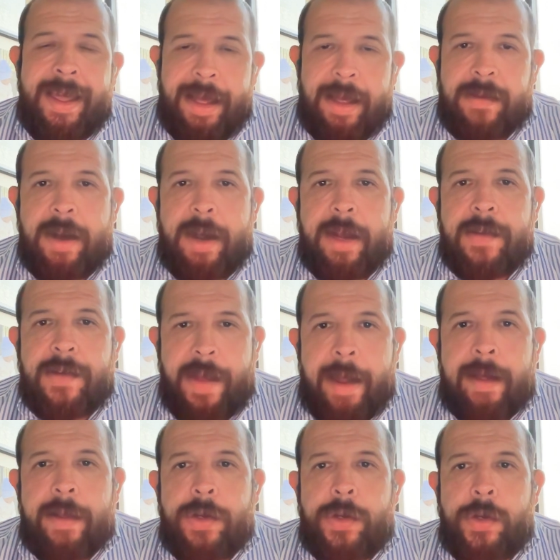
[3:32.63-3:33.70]
That's not
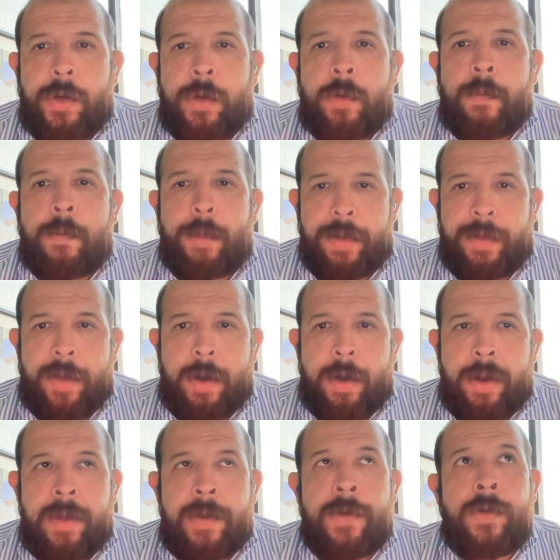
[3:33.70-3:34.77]
exactly true, but there
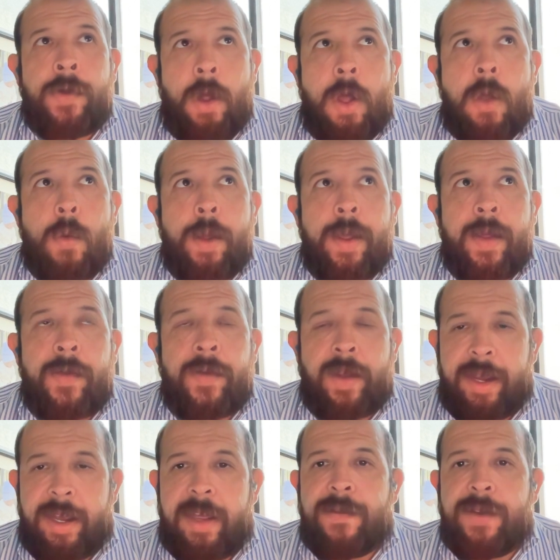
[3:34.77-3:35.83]
is always
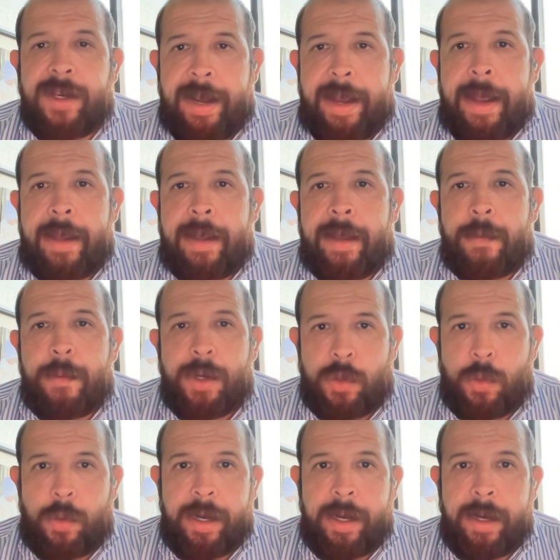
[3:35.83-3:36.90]
a give and take
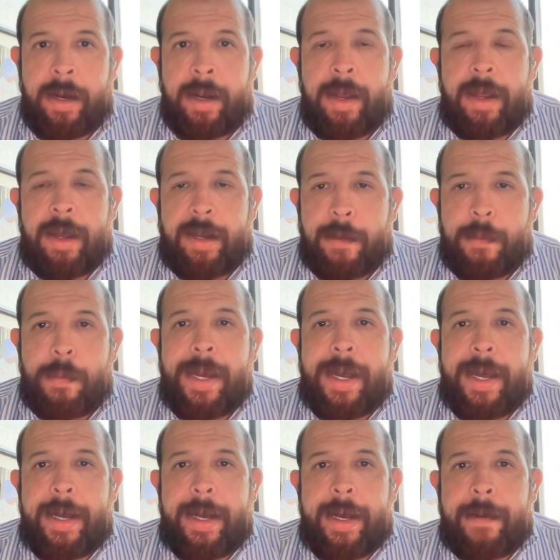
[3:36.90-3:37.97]
between
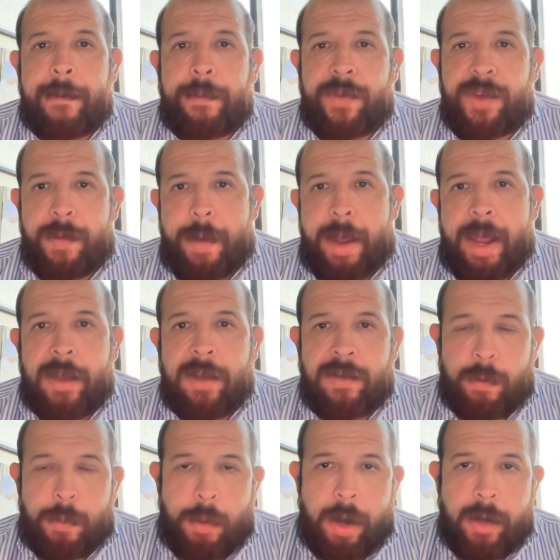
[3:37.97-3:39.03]
competing demands
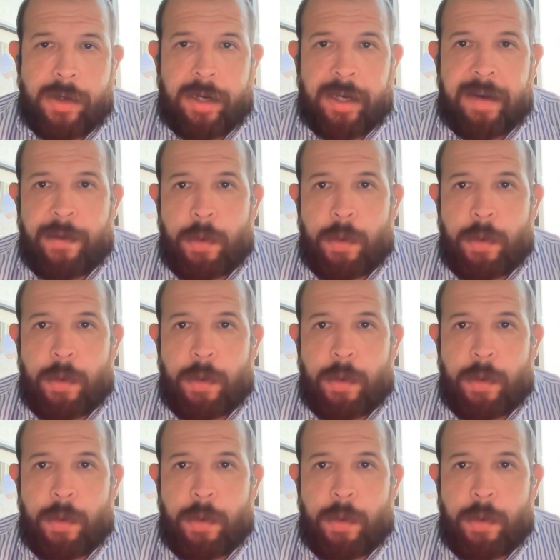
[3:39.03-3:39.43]
of a project.